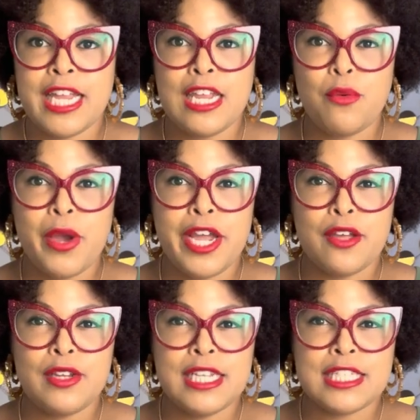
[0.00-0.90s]
anywhere
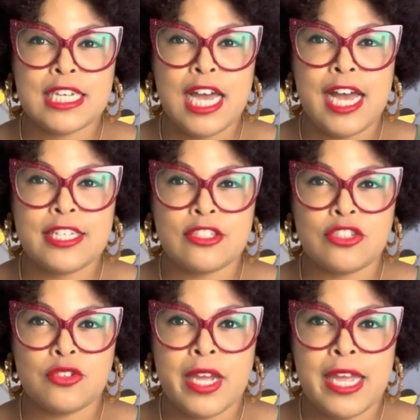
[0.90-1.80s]
you need to
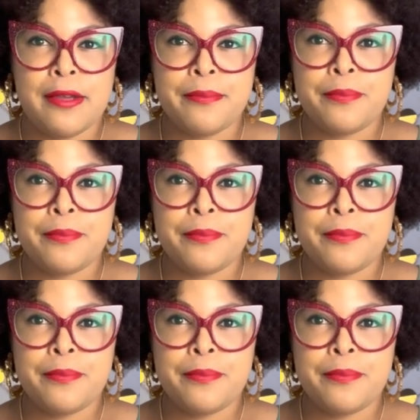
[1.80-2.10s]
concentrate.